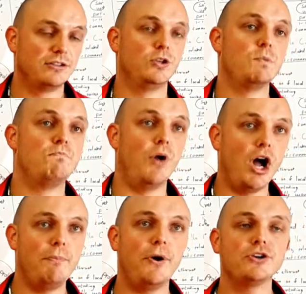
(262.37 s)
you
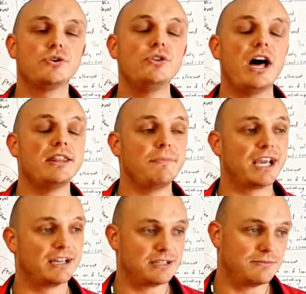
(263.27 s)
bypass all the other
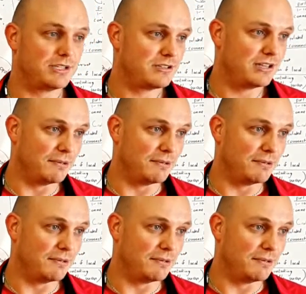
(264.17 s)
mechanisms